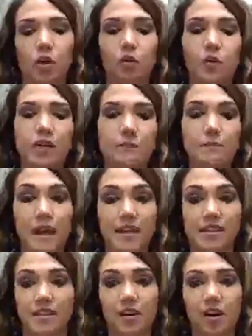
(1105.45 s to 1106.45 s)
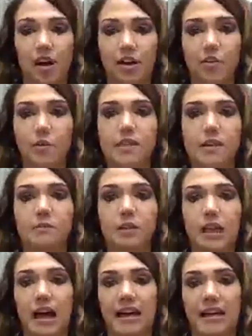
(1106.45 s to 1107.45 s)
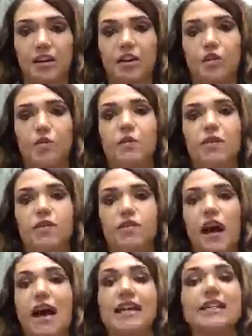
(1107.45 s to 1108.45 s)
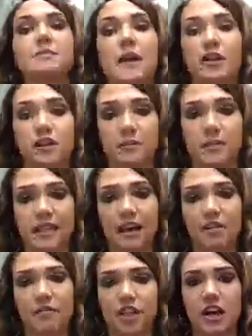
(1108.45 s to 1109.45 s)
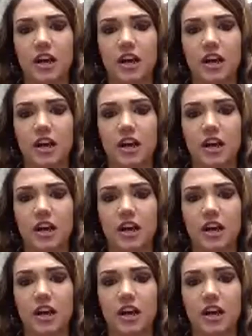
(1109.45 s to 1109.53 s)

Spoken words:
we're going to base it on who's compliant, who's trying to better themselves.